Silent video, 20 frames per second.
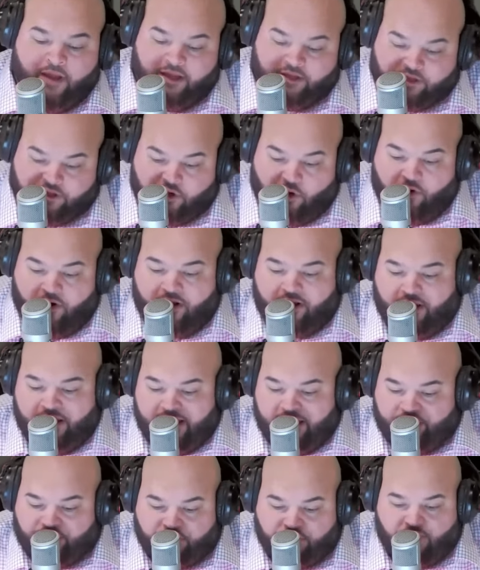
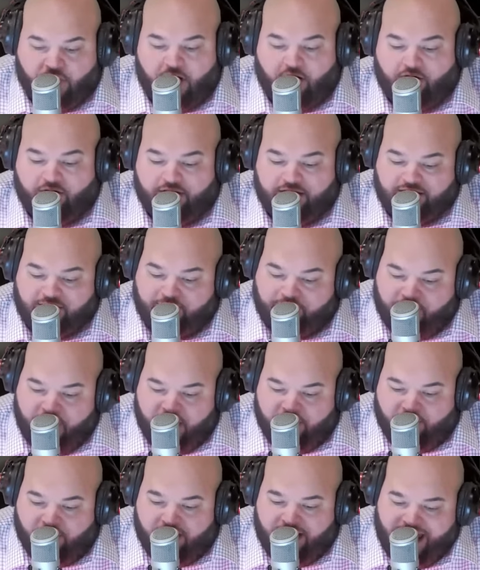Historically has struggled as a
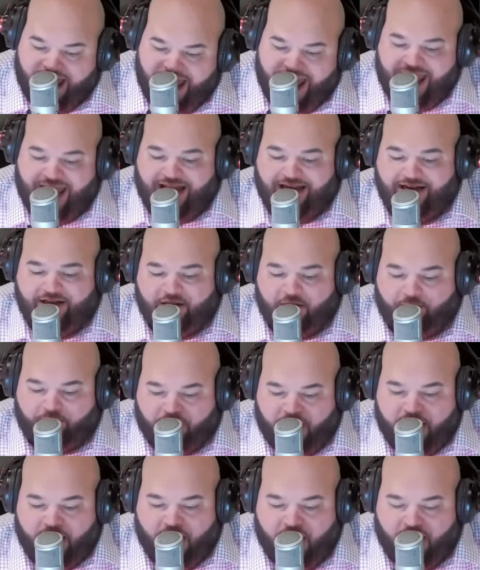favorite and in the
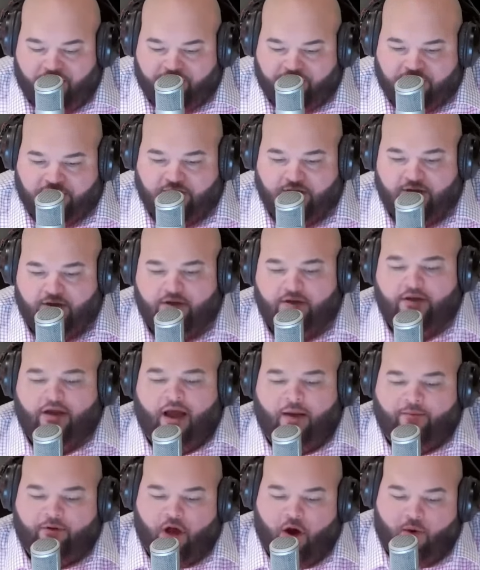playoffs.
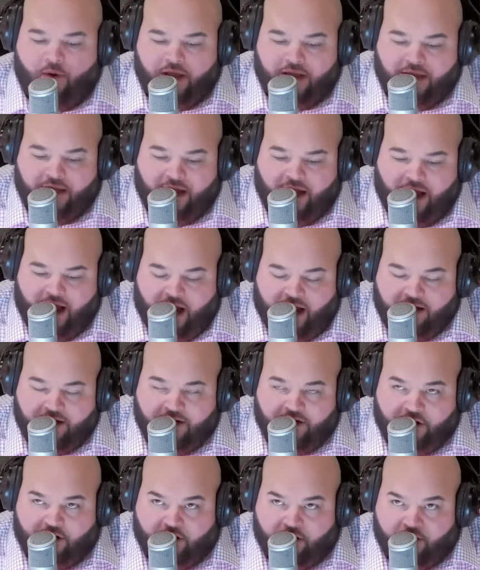I'm going
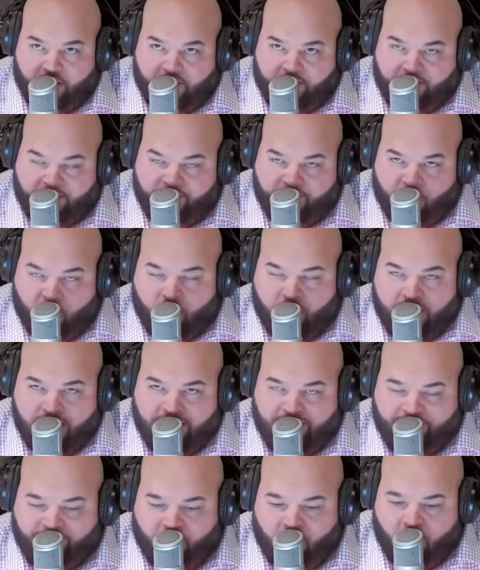under
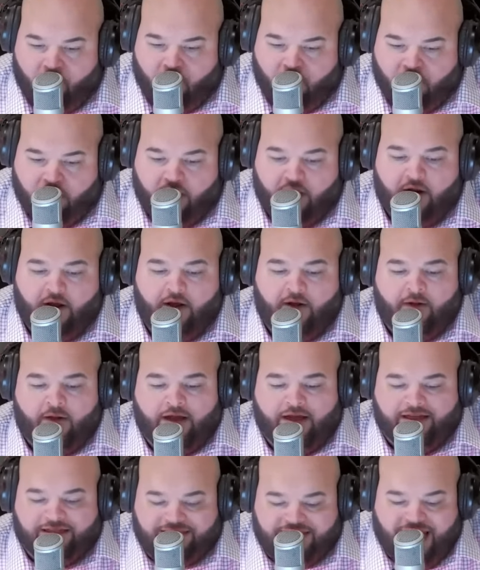44
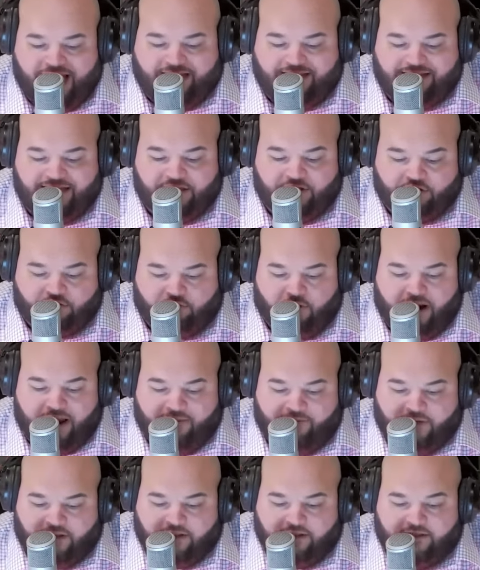Texans
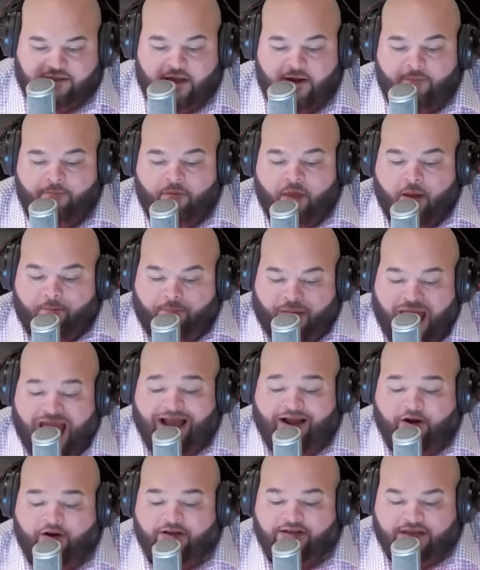Ravens.
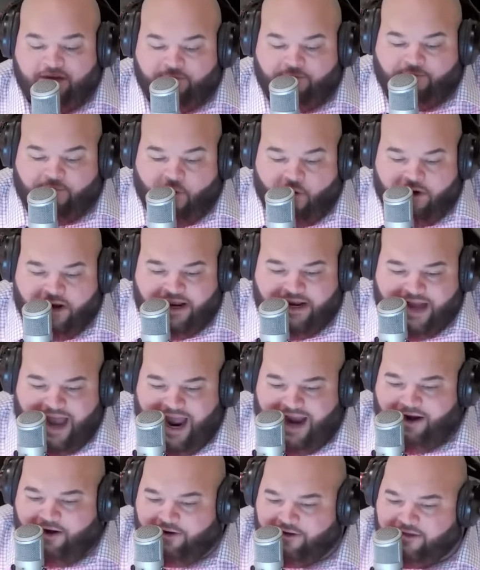Packers and
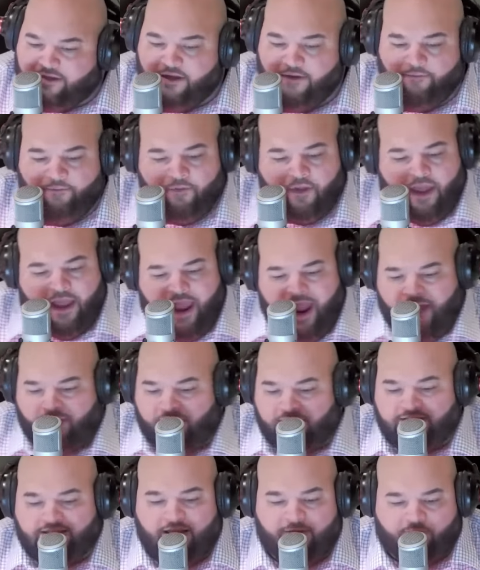49ers. Hey,
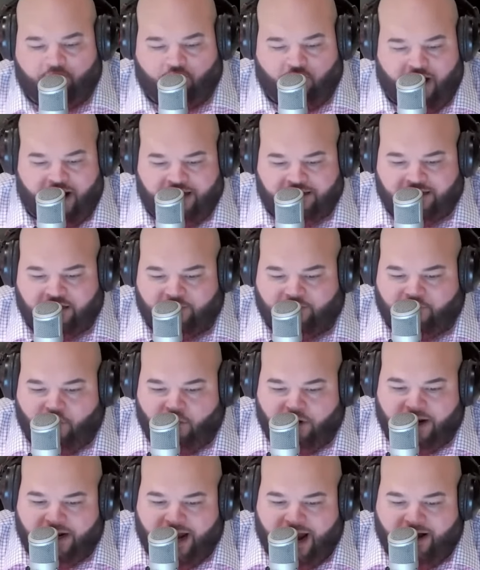let's give credit to the
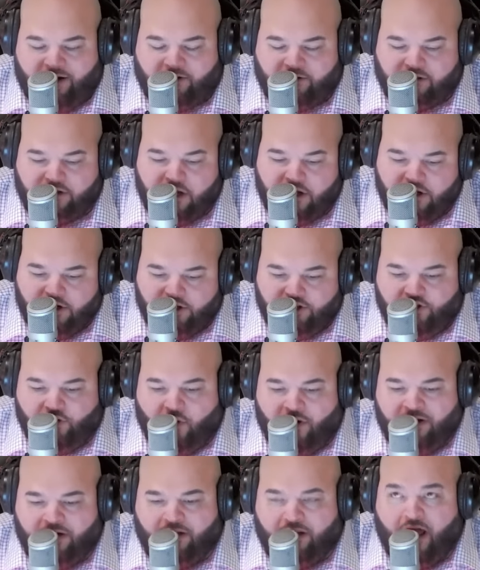49ers.
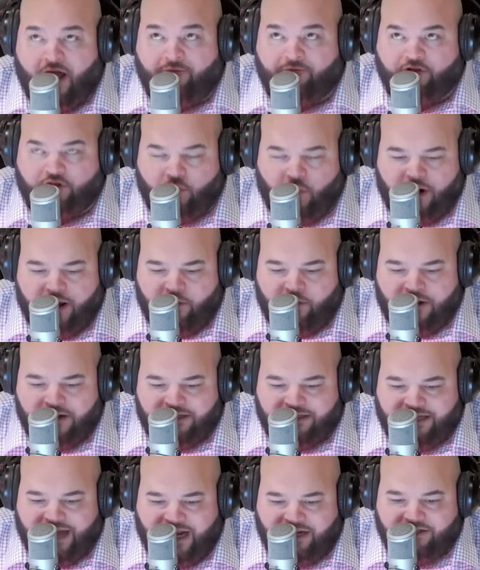Jordan Love,
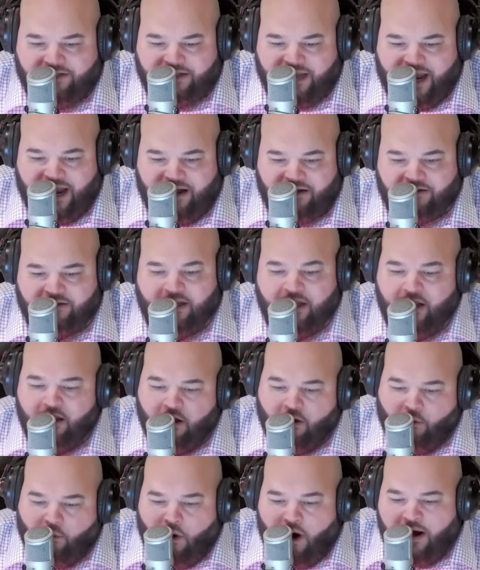21 touchdowns,
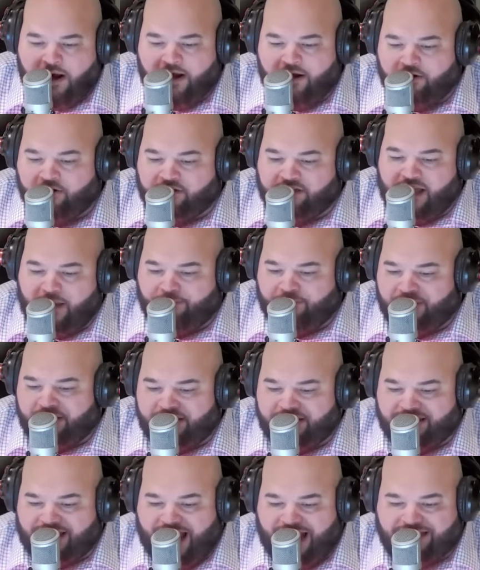one
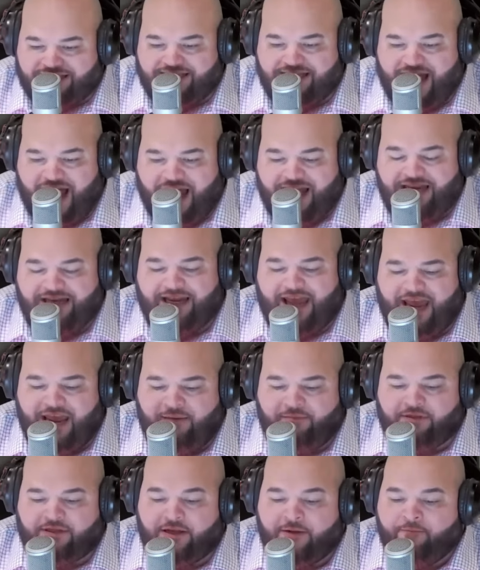interception his last nine
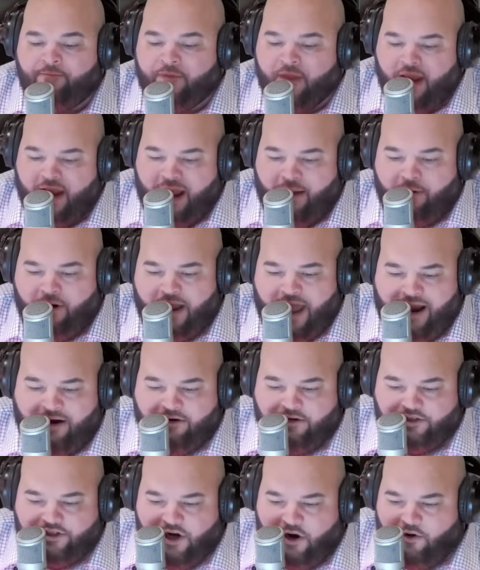games. And how about
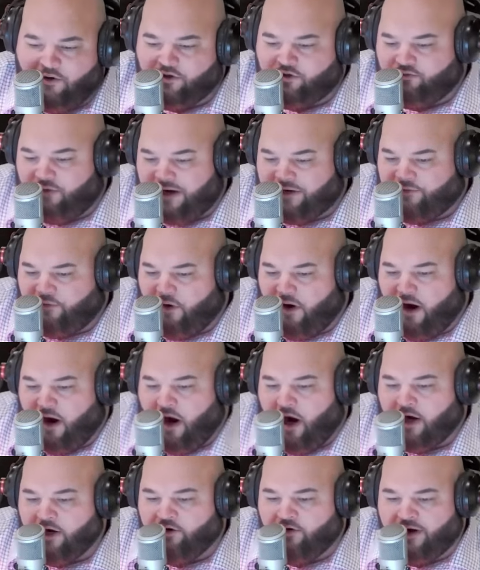Aaron Jones rush for
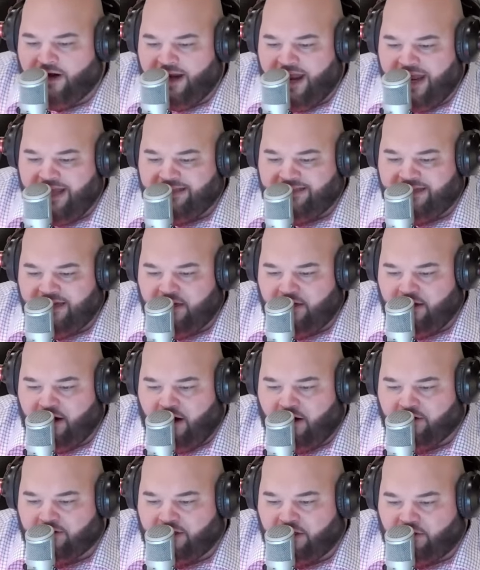118
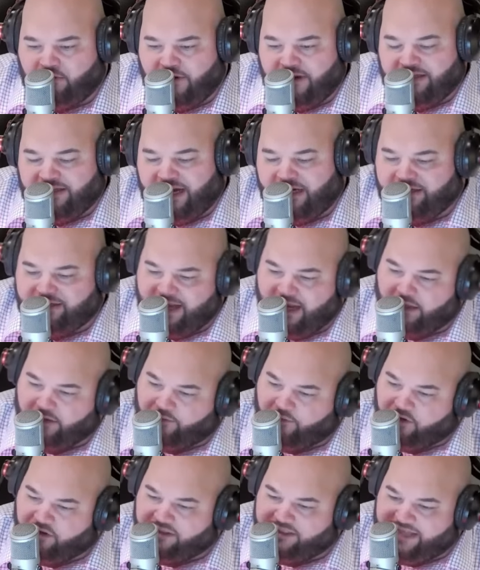yards and three
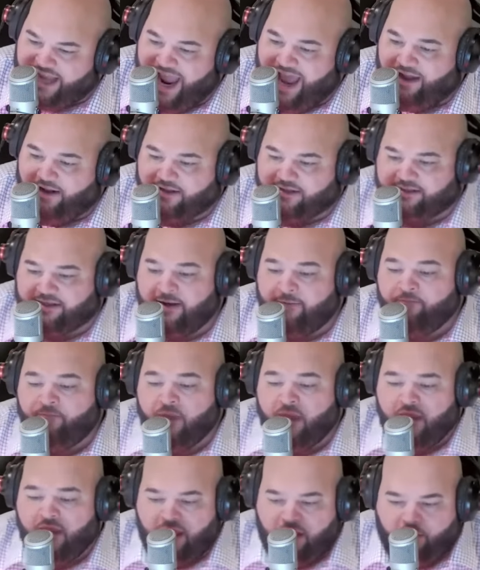touchdowns versus Dallas?
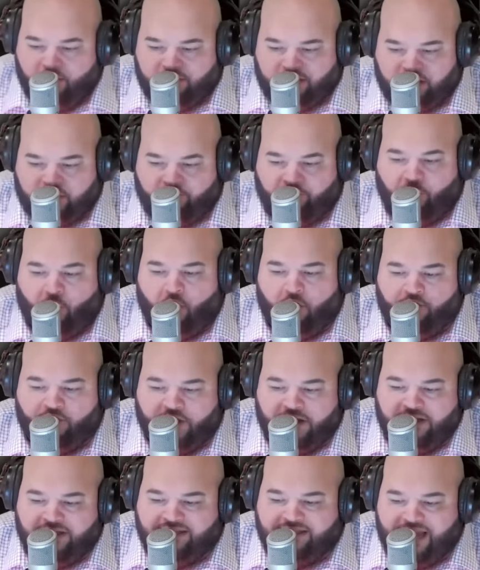It was his
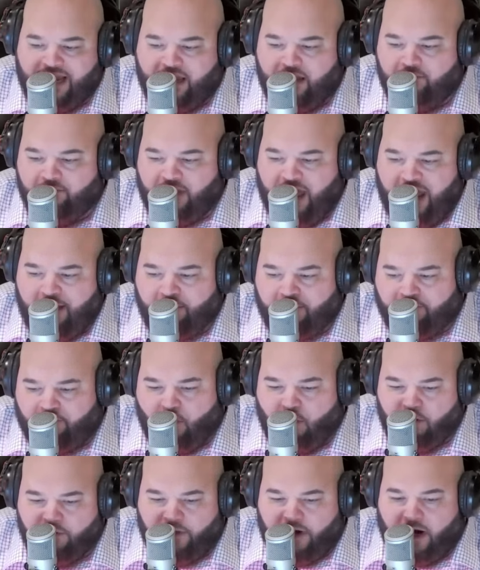fourth consecutive game of
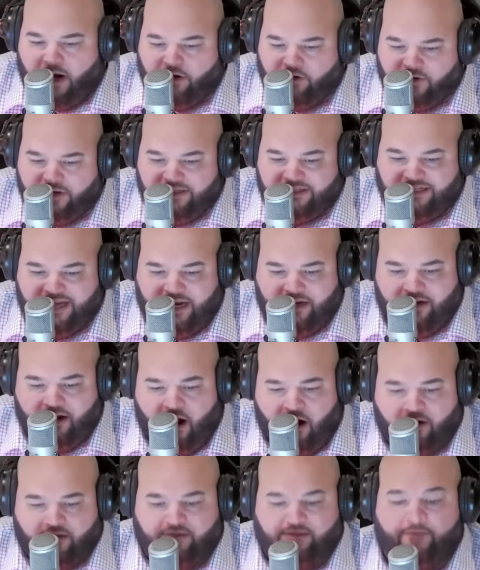more than 110
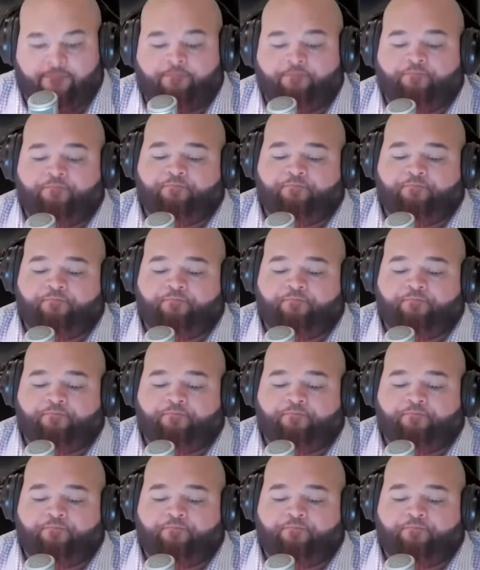yards.